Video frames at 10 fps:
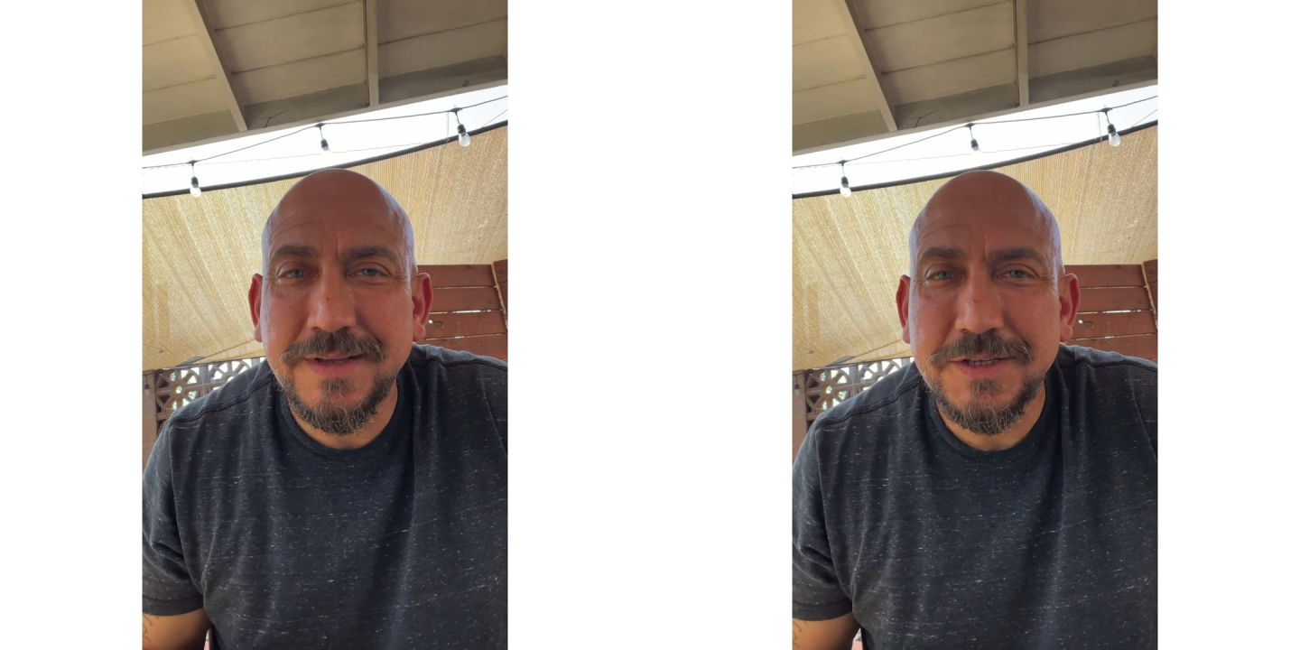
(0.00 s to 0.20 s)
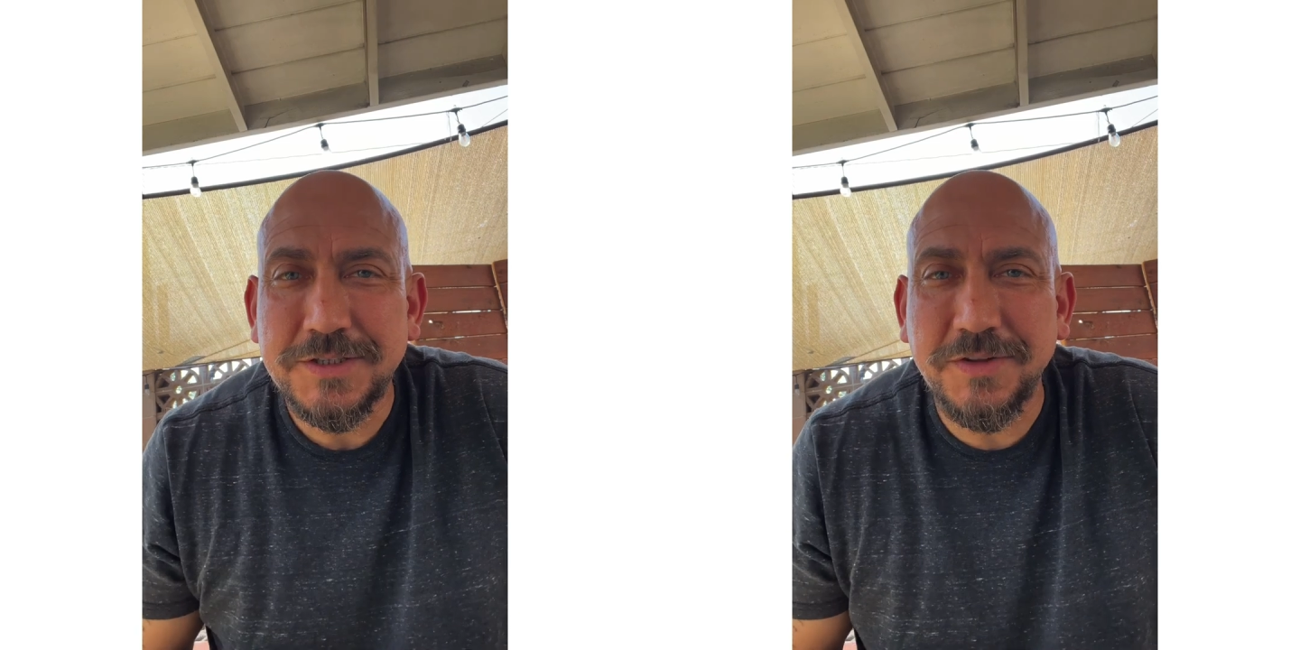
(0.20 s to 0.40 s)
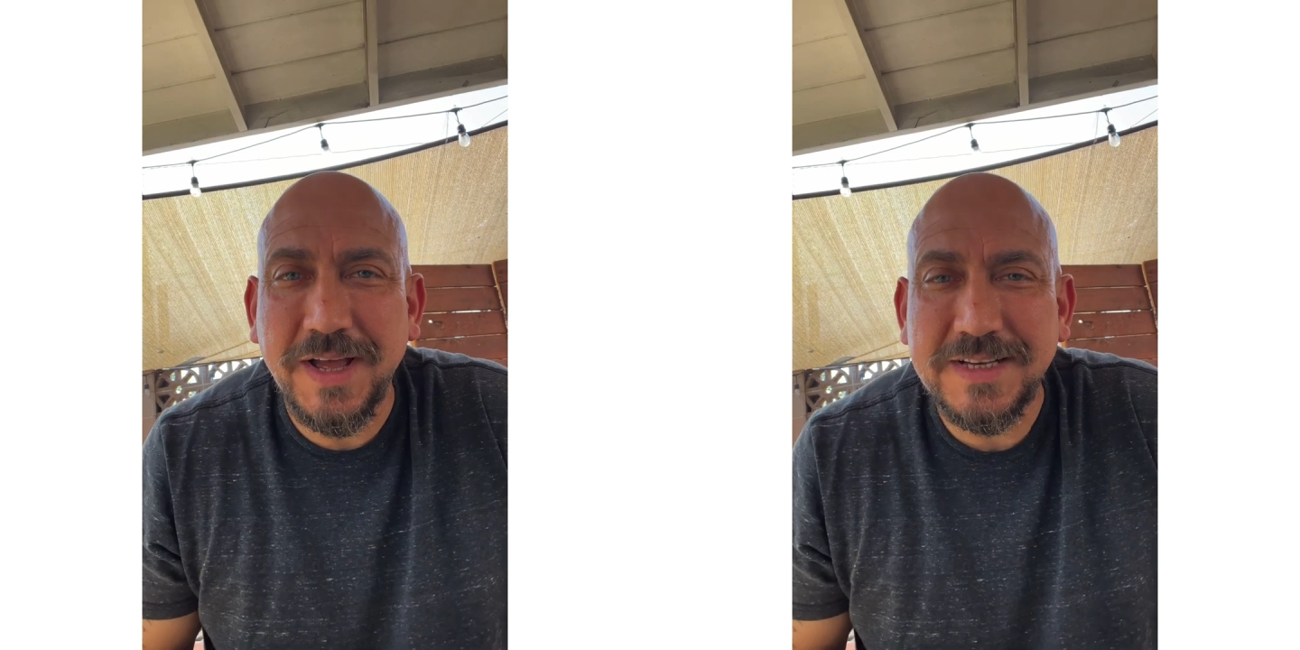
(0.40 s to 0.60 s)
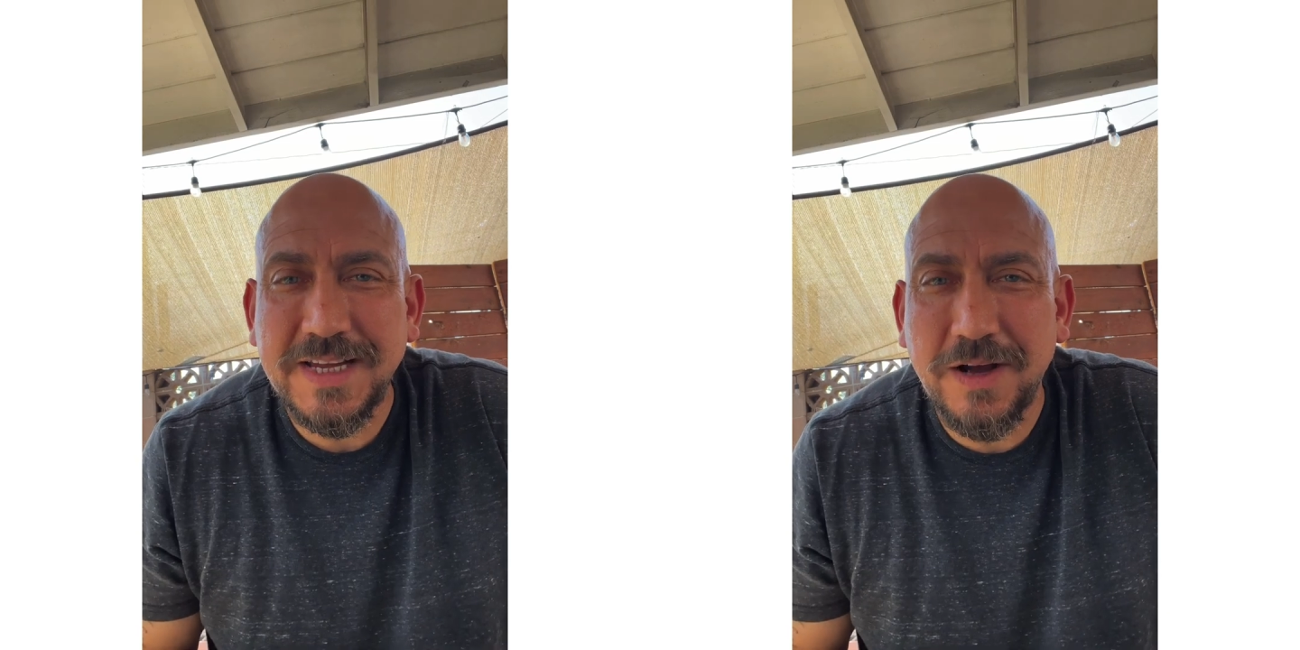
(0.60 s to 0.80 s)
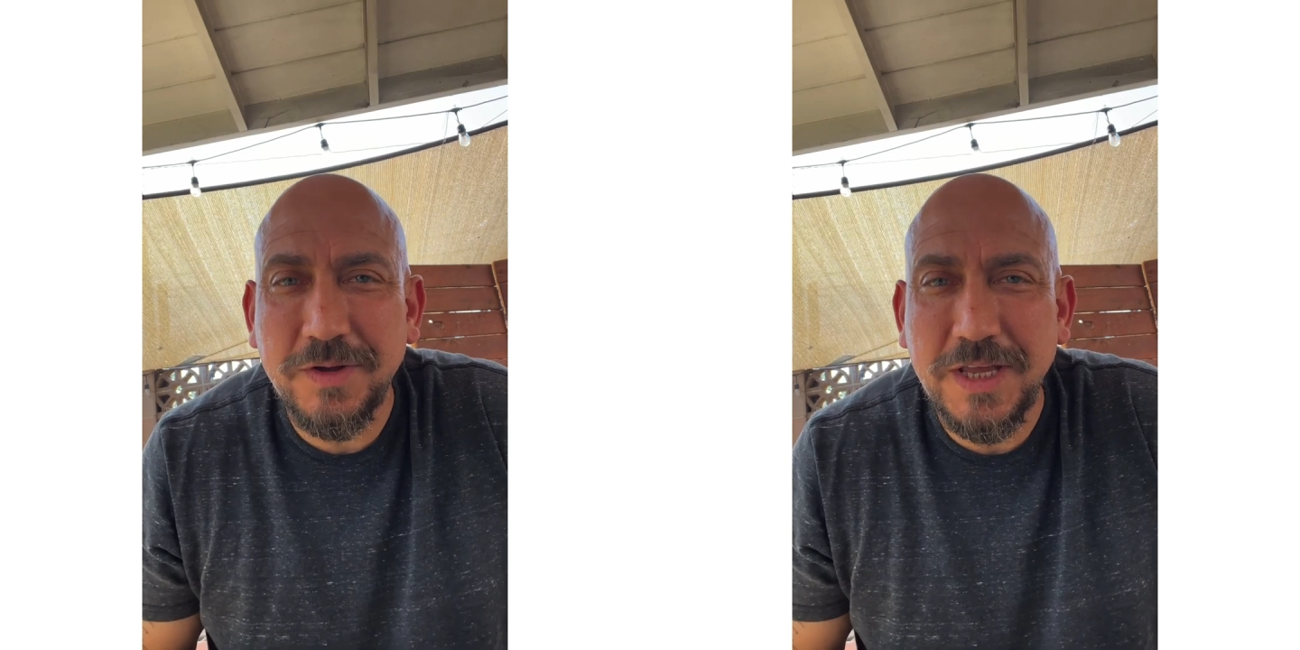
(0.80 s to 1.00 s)
So
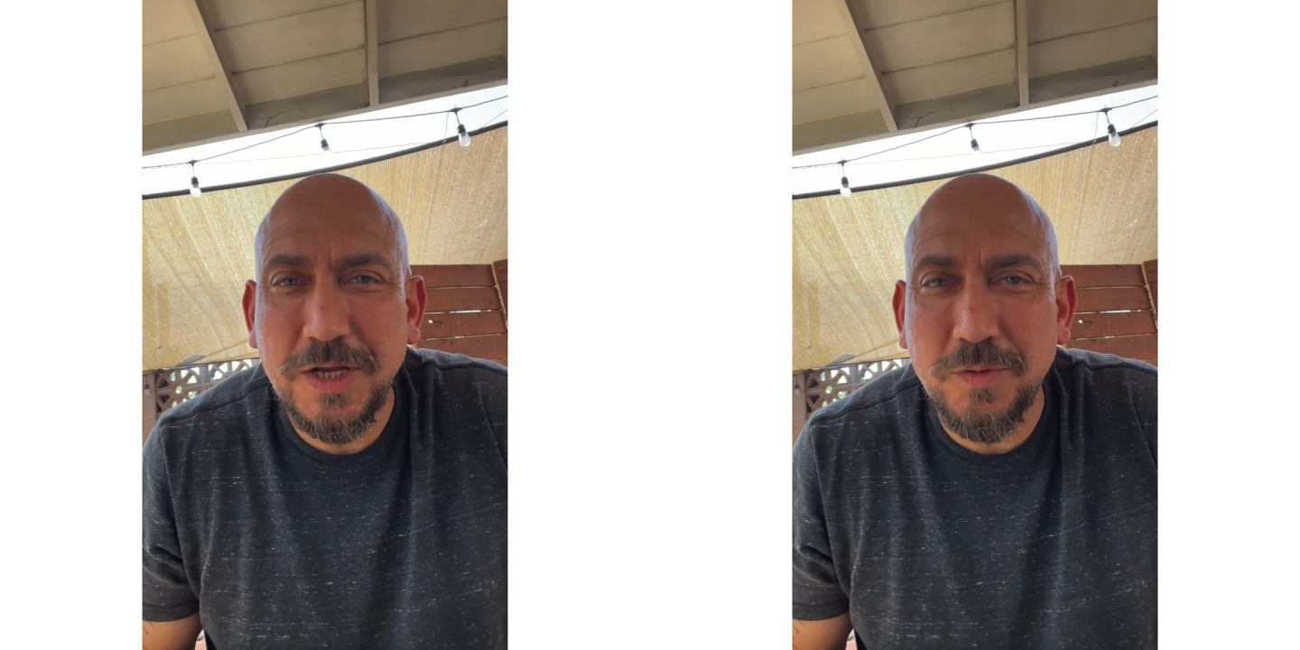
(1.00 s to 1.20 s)
that's how he